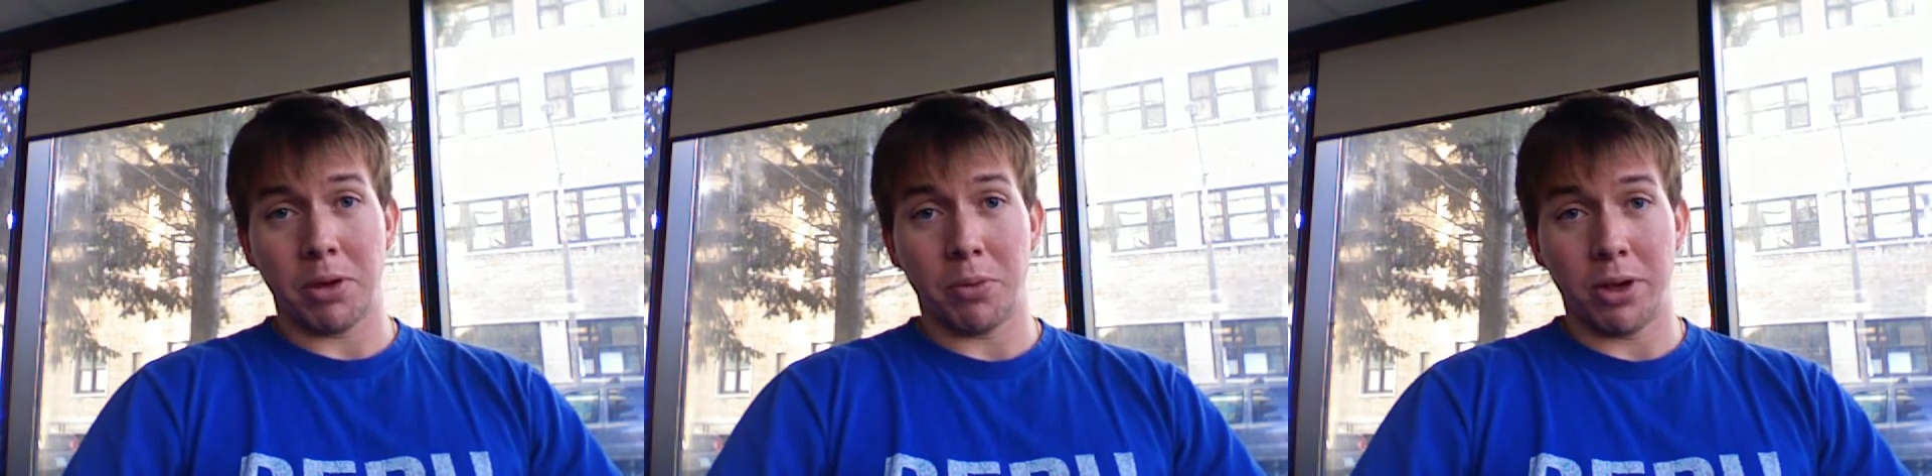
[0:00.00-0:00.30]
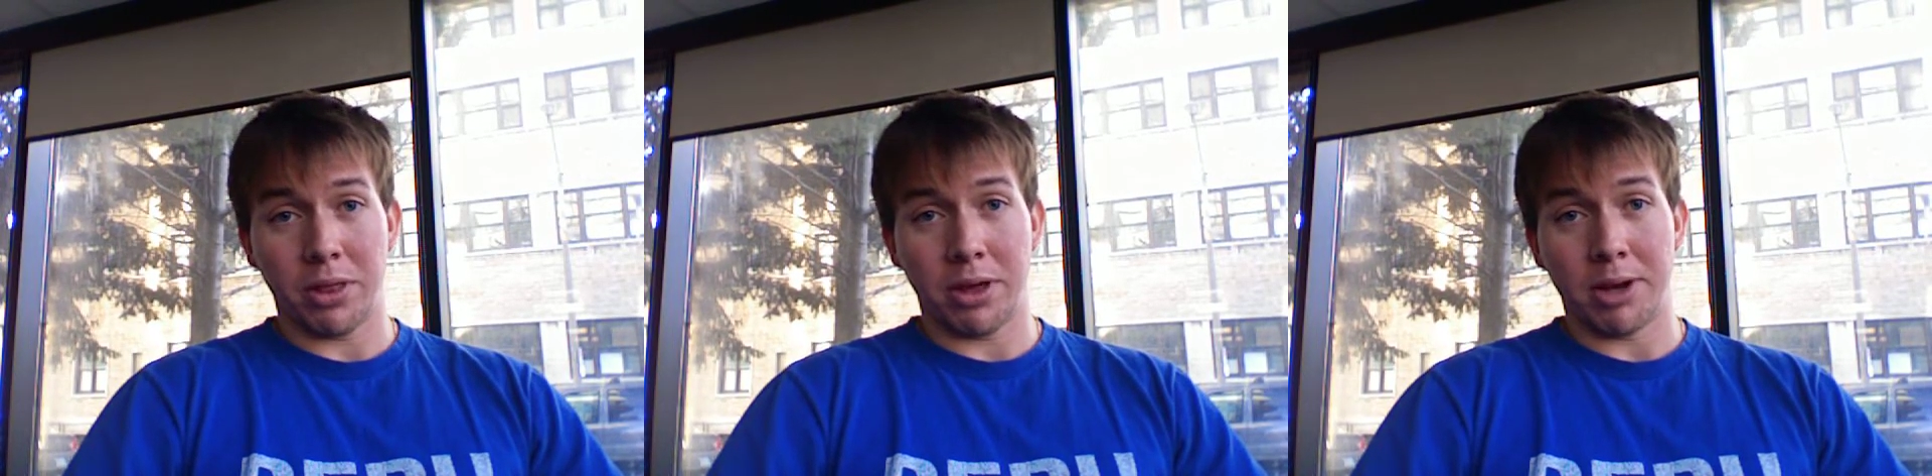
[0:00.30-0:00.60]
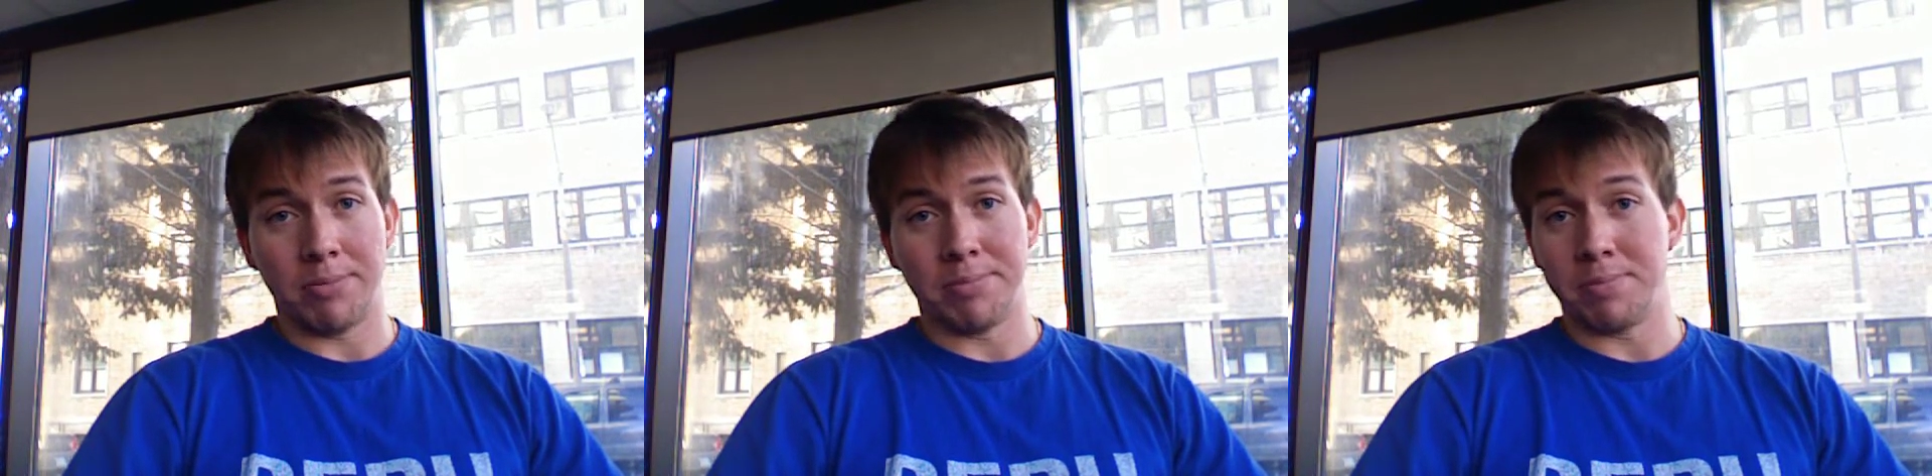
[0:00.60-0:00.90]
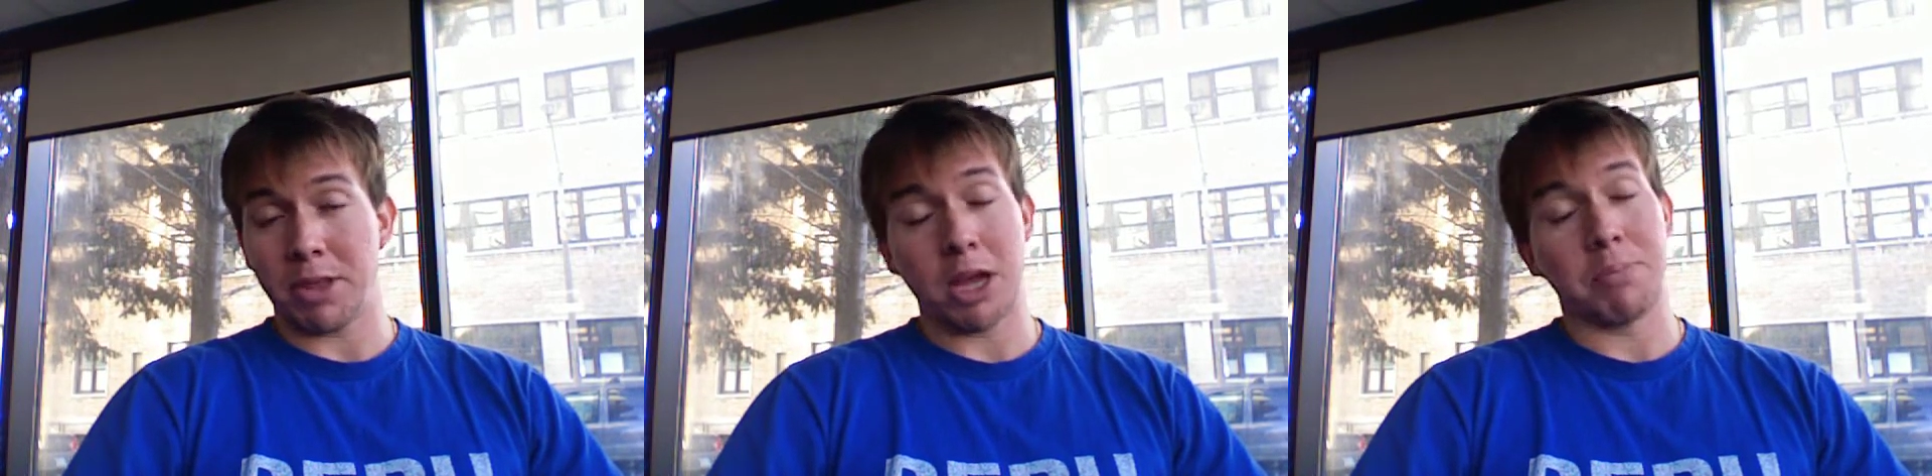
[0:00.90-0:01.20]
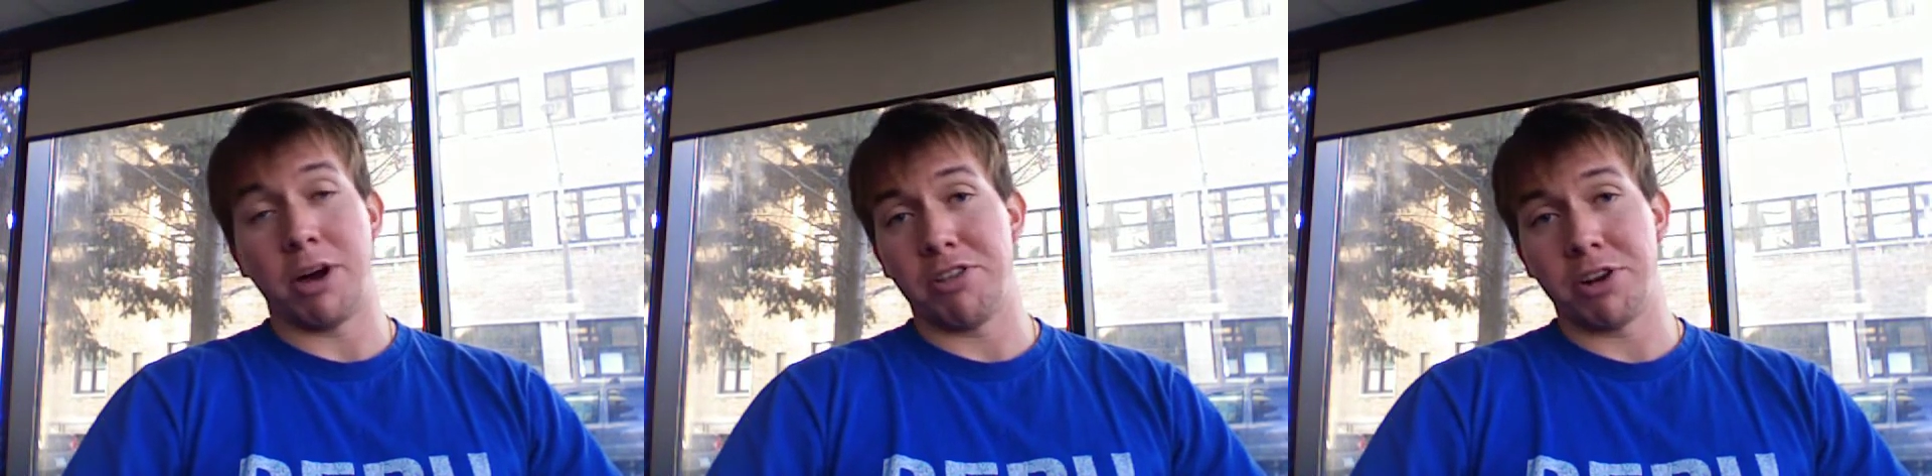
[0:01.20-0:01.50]
with a
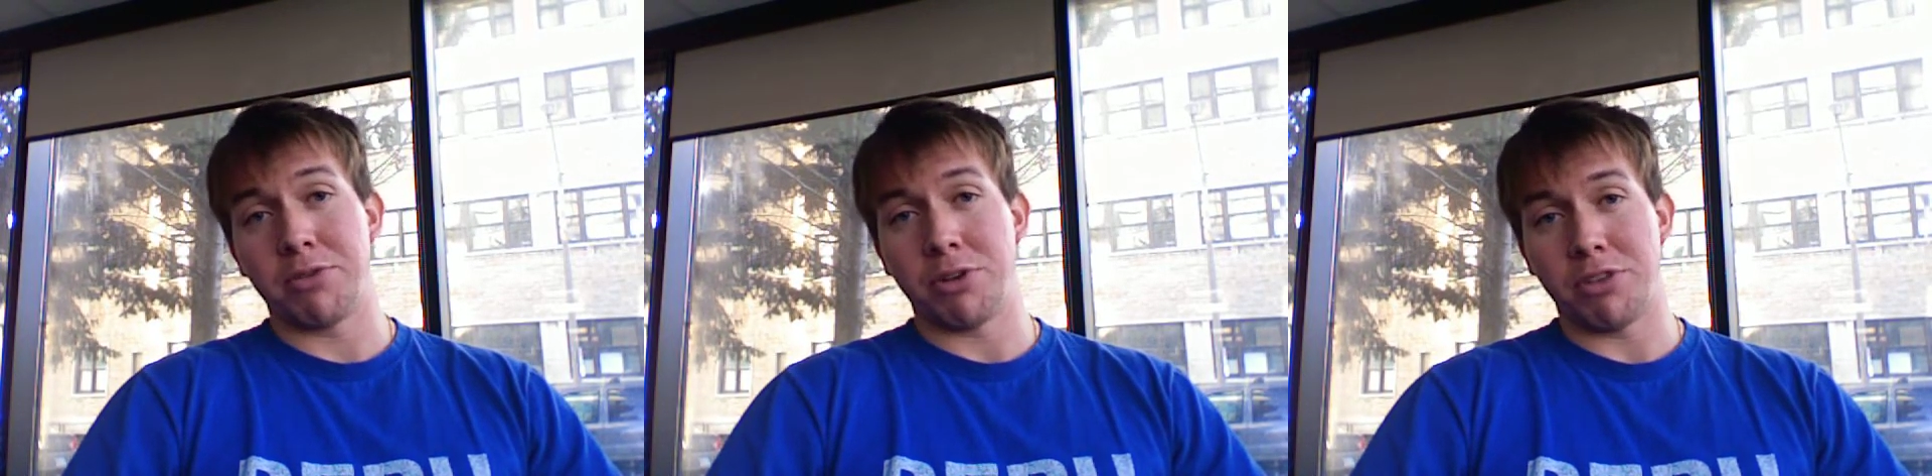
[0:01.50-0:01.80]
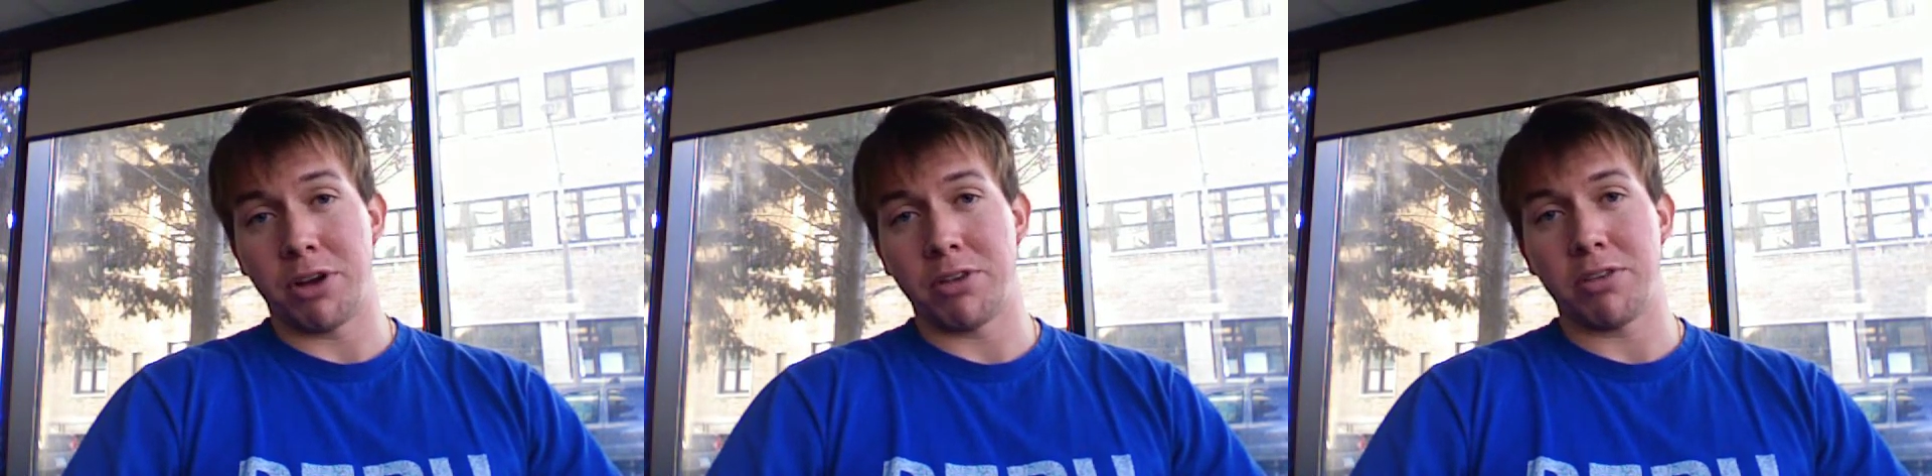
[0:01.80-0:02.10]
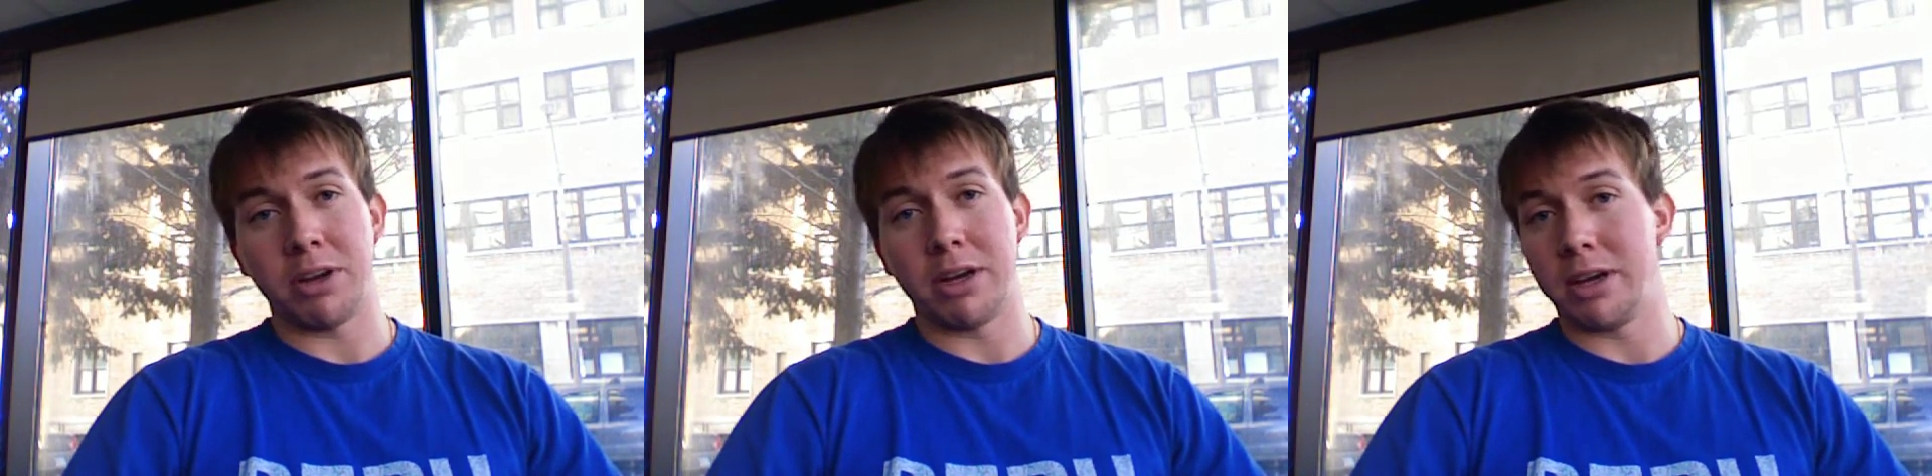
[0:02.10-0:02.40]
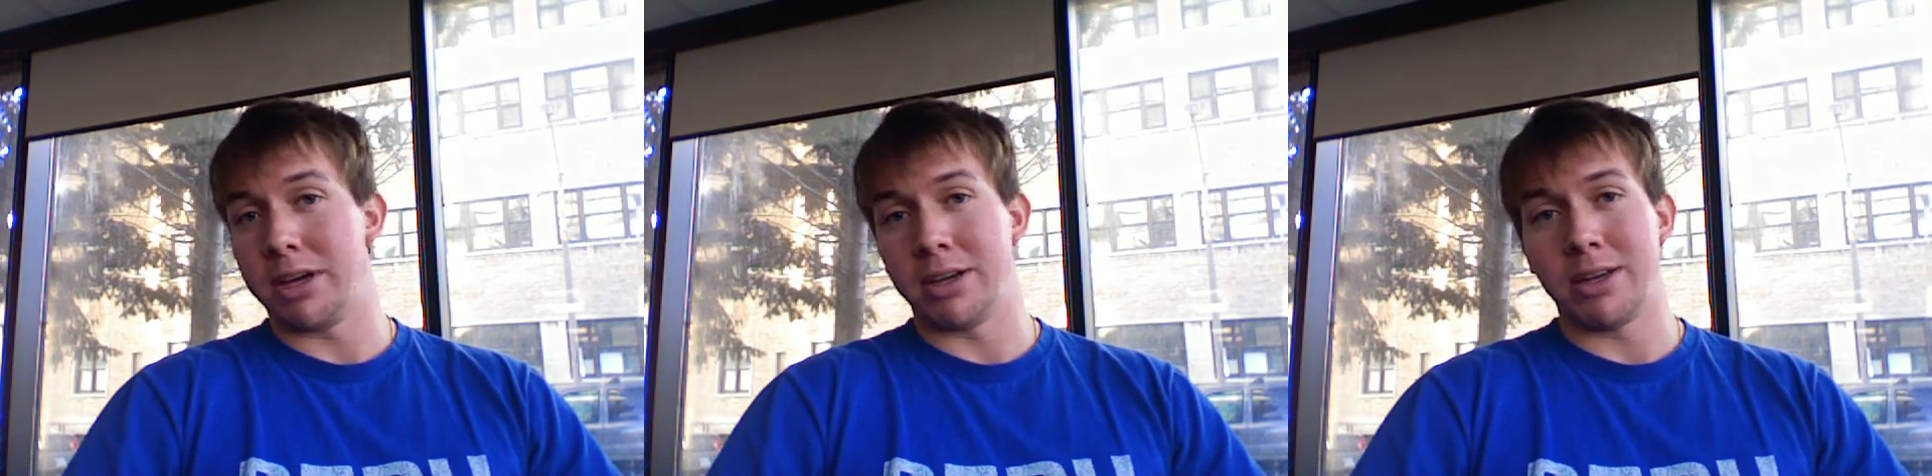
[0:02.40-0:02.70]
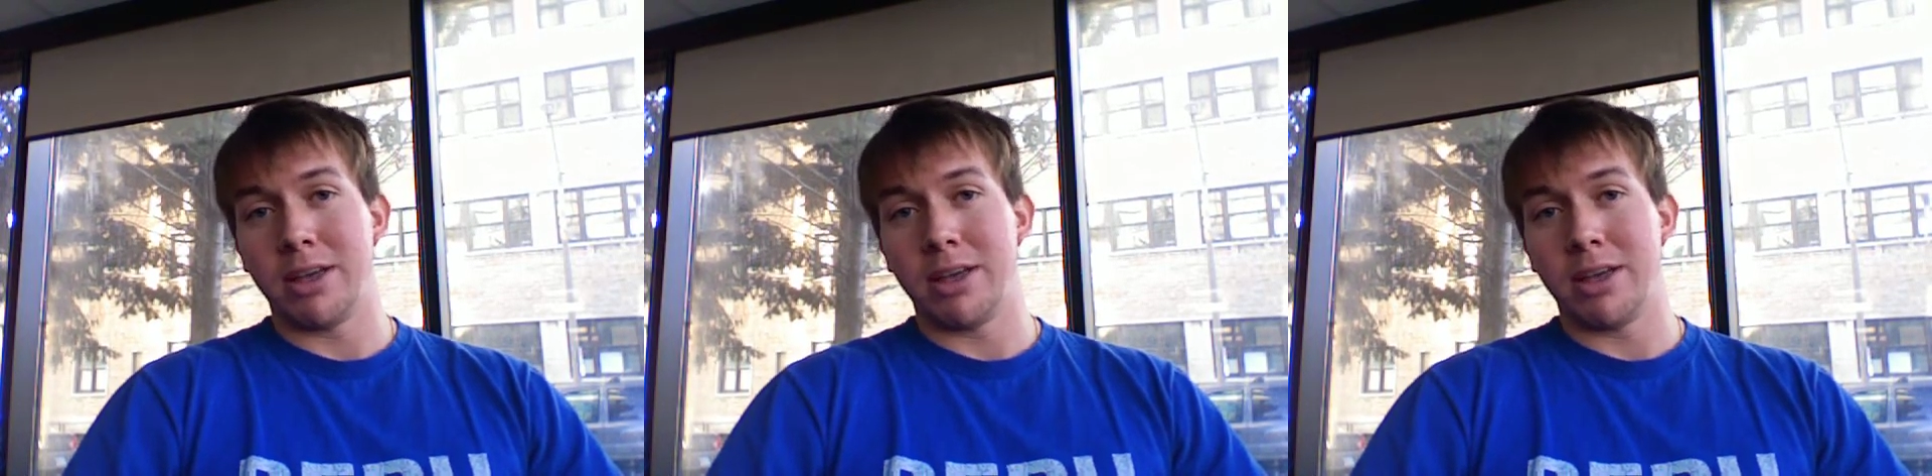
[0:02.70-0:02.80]
positive result, an